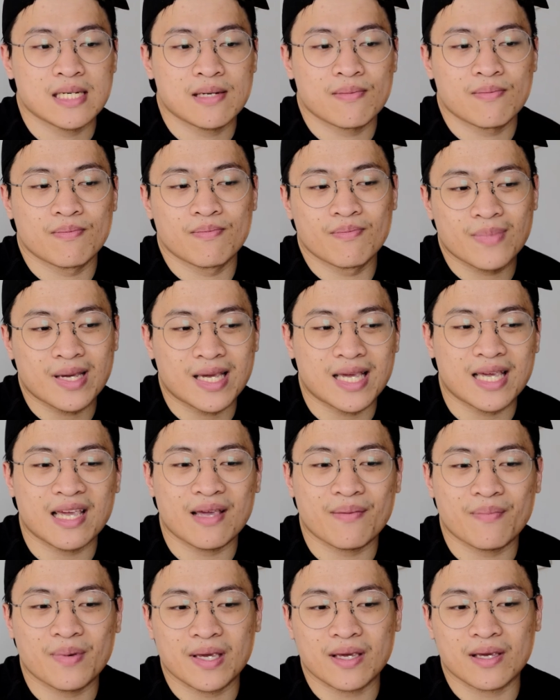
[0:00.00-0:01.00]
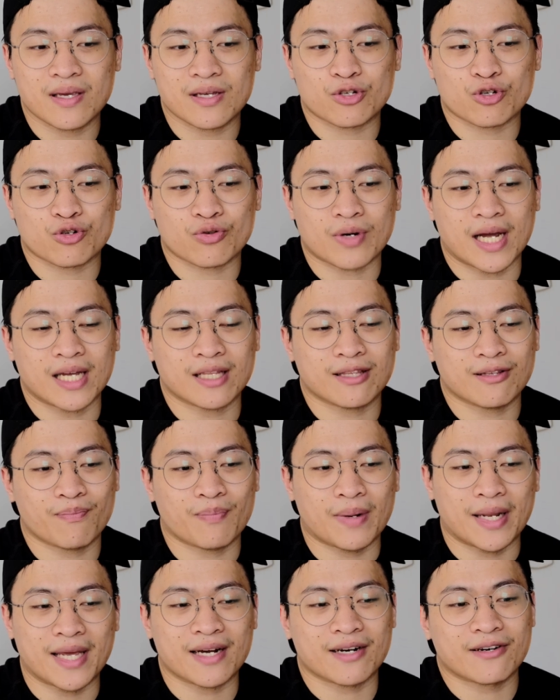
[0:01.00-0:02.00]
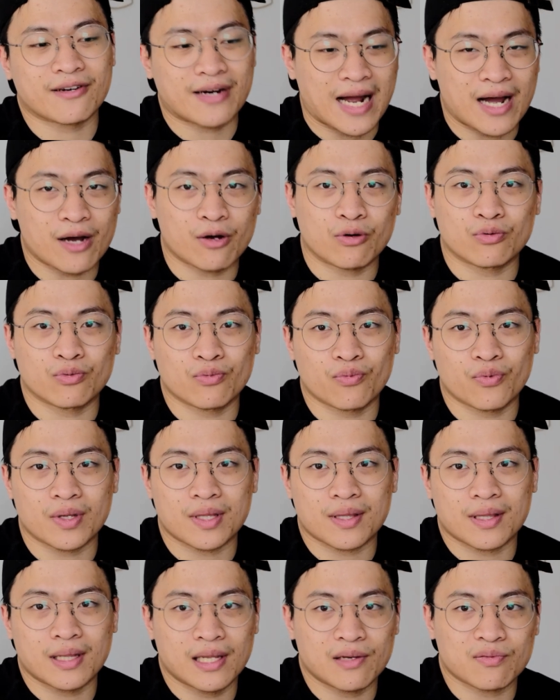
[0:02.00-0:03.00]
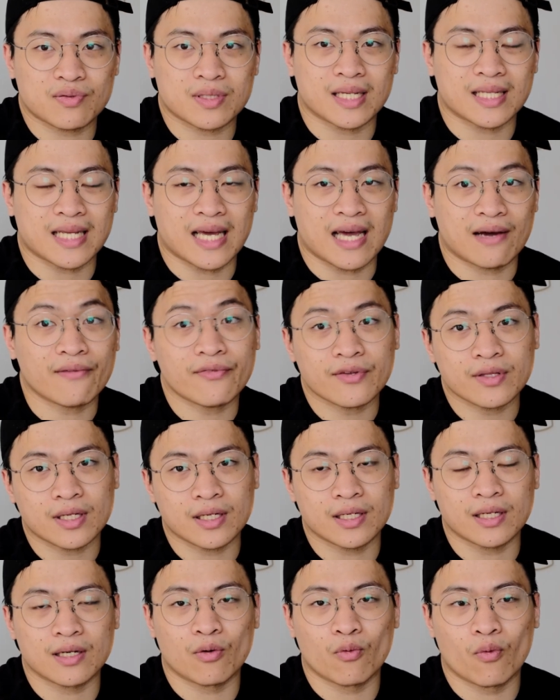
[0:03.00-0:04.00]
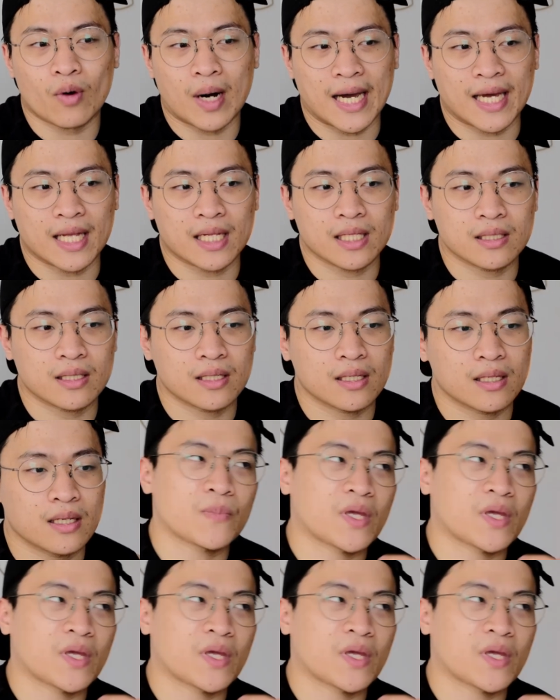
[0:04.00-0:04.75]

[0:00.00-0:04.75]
maybe try to play around with lifts that I haven't done in a while.